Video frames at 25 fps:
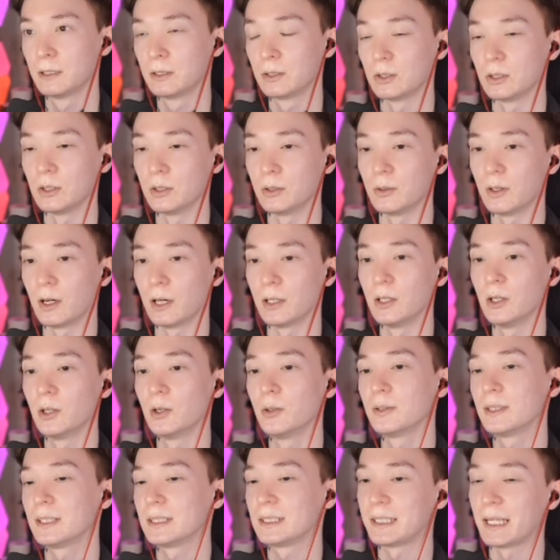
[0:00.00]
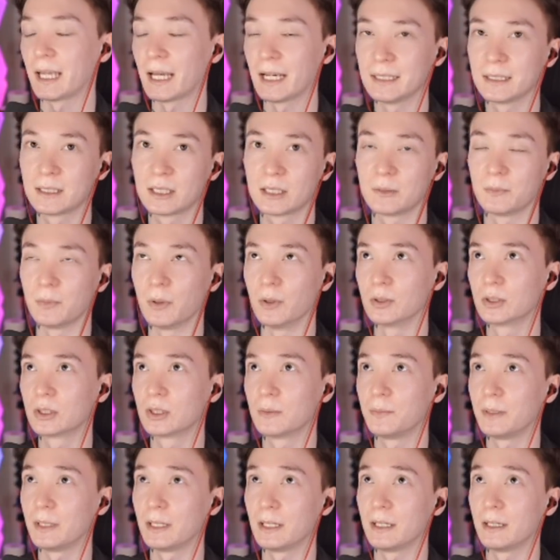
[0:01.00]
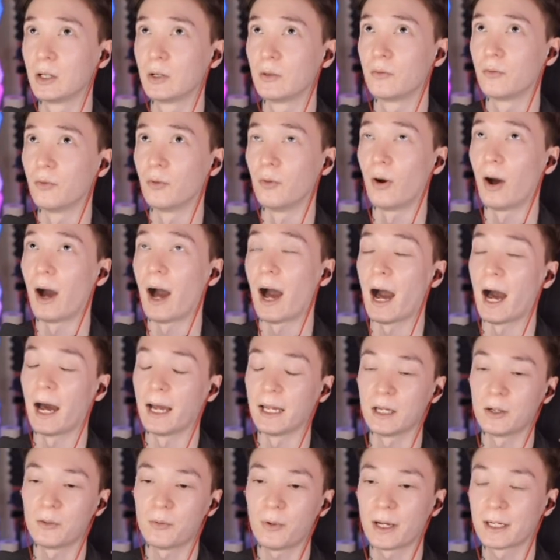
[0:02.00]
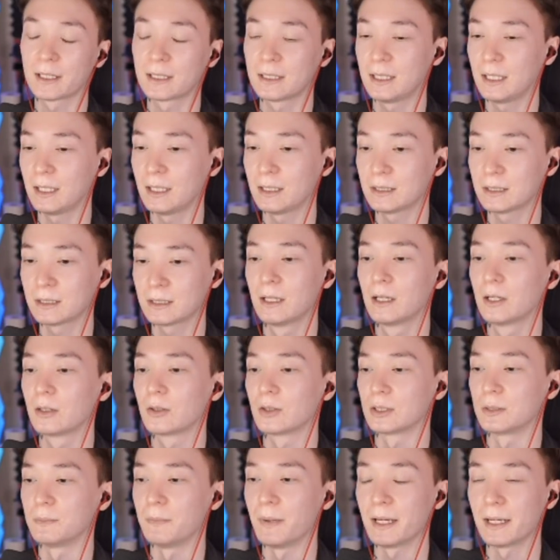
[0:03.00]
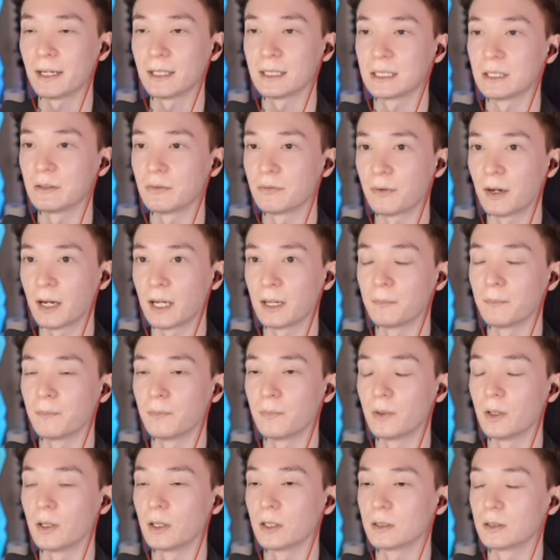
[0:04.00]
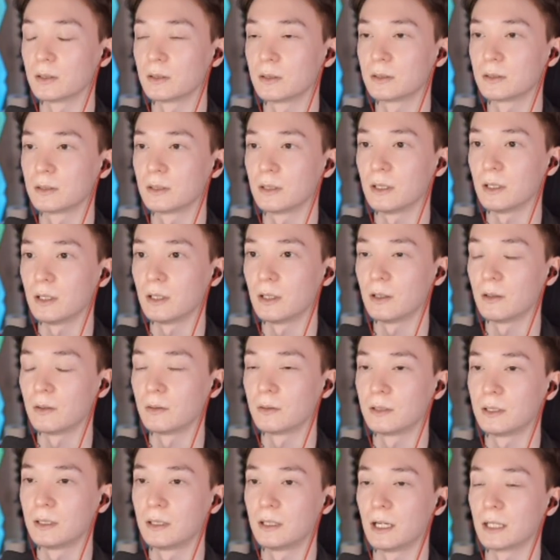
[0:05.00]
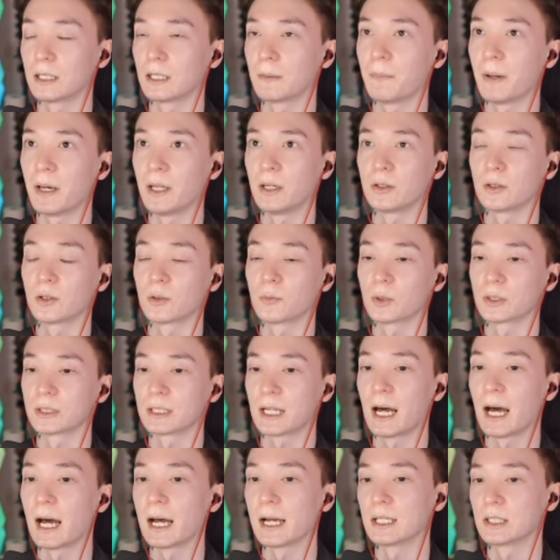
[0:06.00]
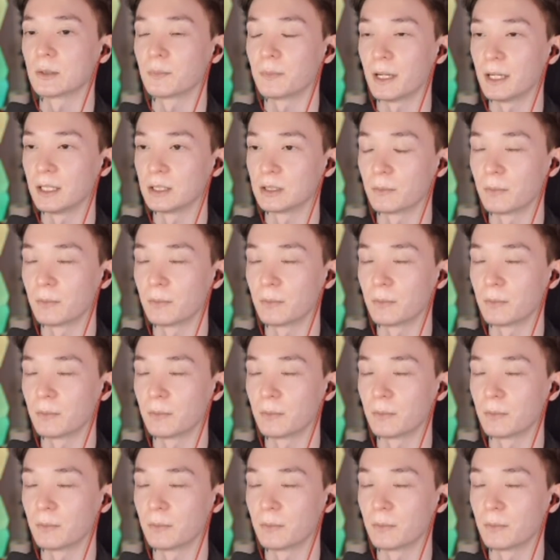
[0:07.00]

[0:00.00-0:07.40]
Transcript: So I know this tier list is supposed to be for higher ranked tiers, because meta is defined but like depending on what the highest players are